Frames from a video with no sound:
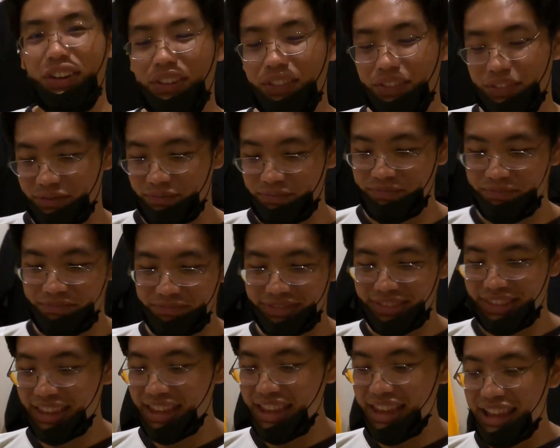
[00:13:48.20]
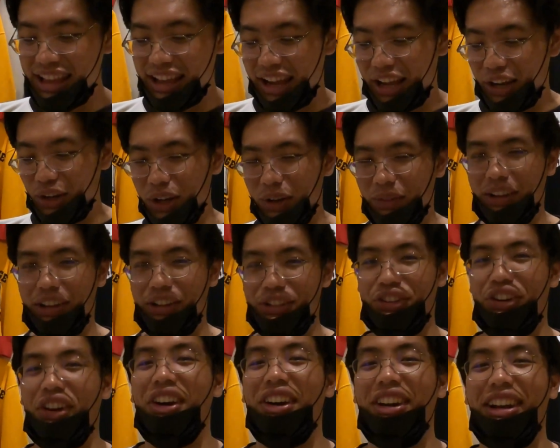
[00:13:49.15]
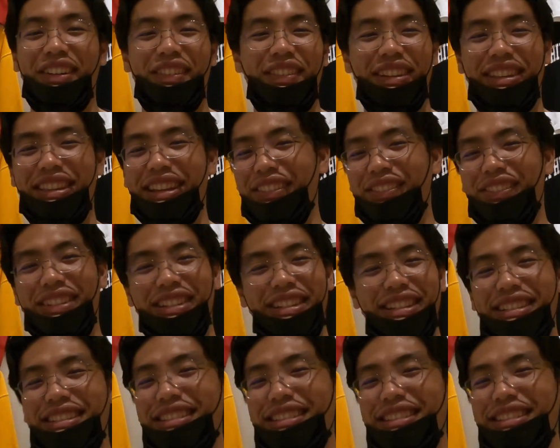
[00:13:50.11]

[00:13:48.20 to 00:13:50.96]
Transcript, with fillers: I didn't think you I know I'm HR and everything, but you